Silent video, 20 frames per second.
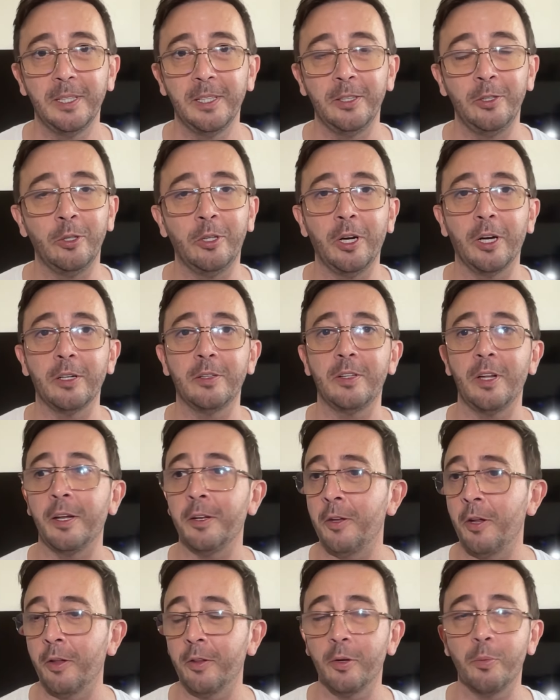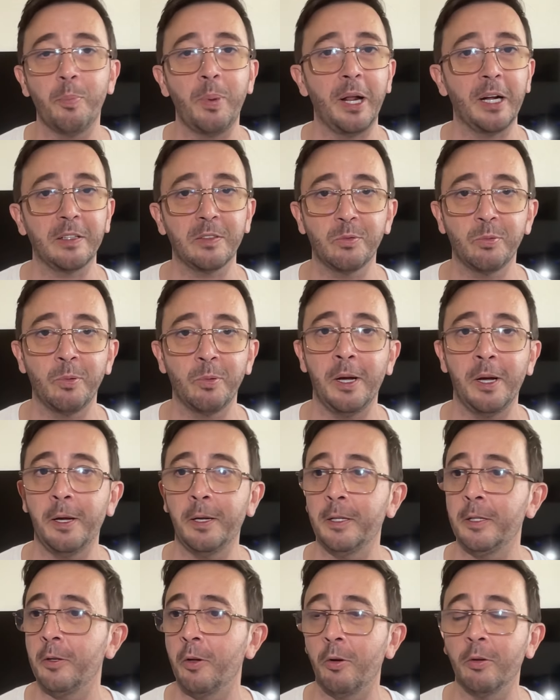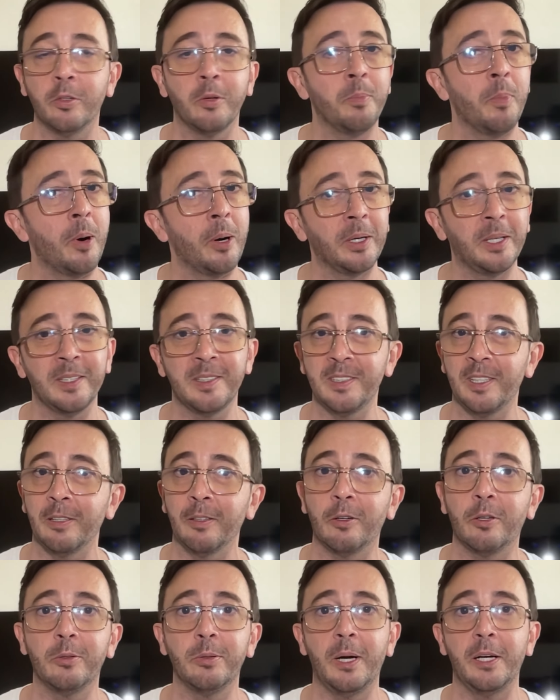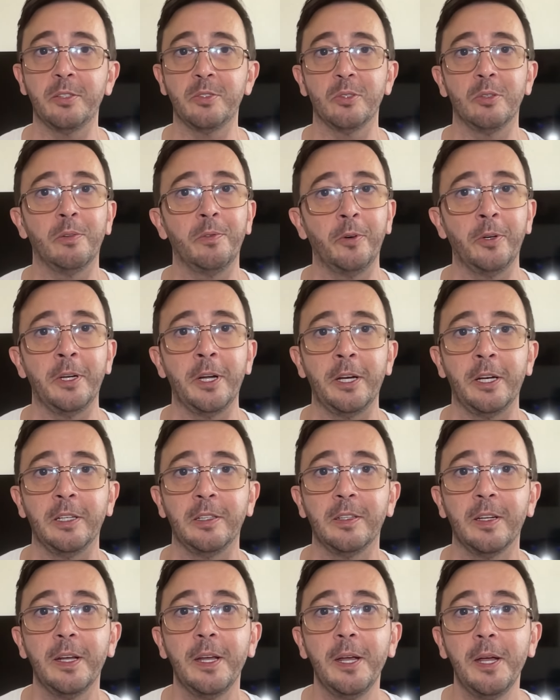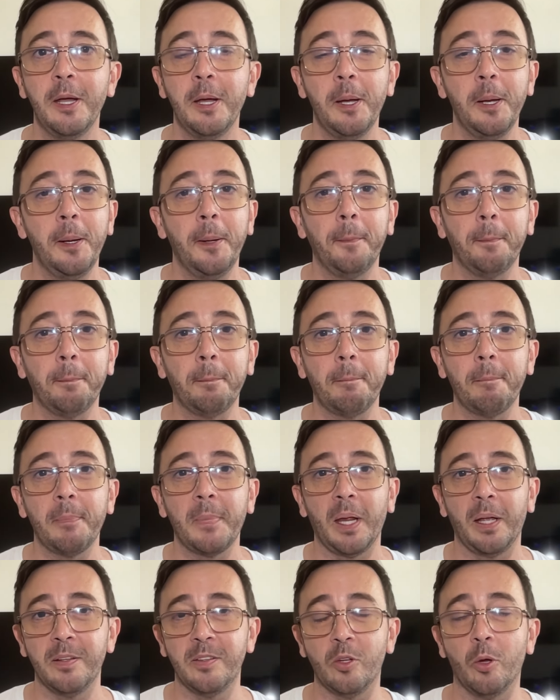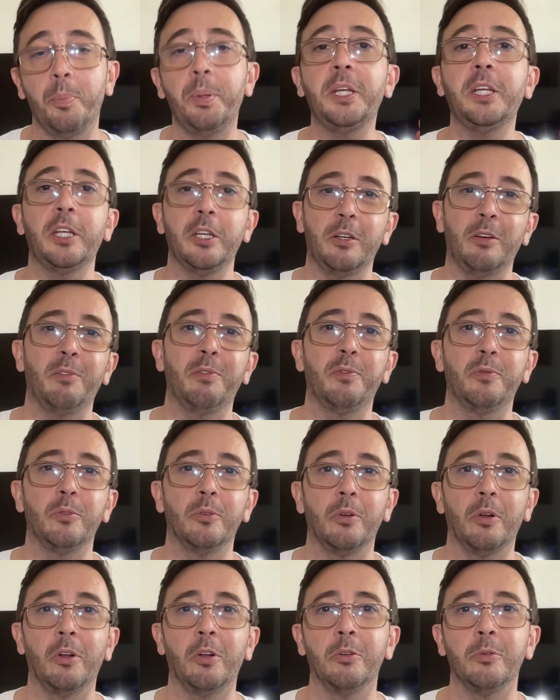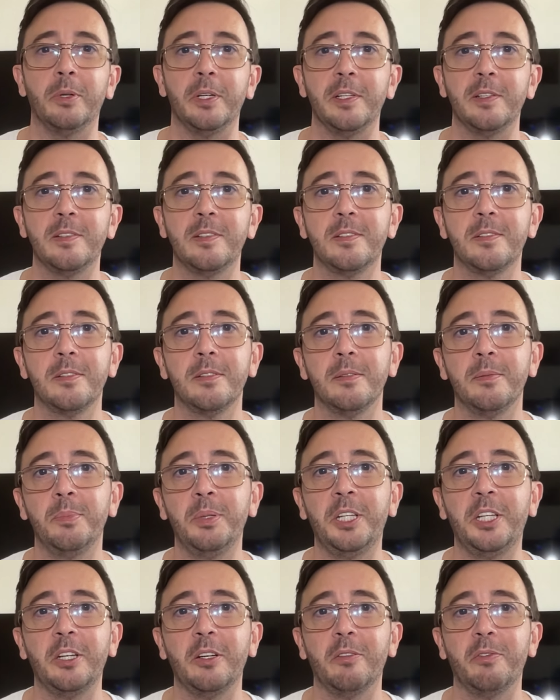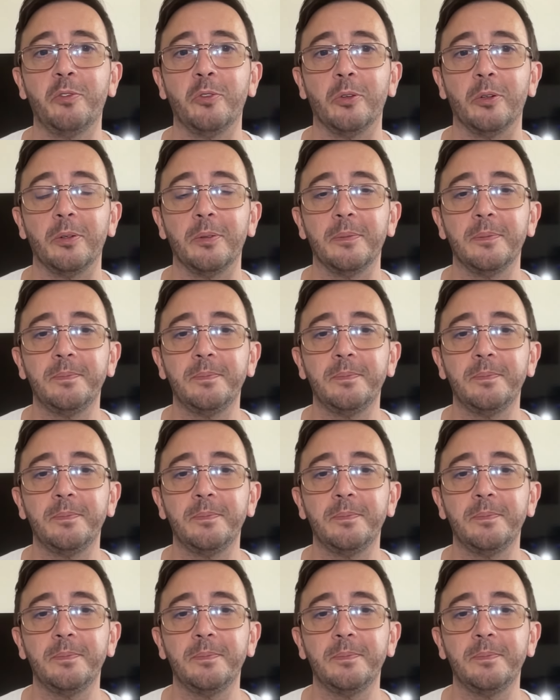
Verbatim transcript: you got another black swan and all the markets can crash overnight so be careful always be careful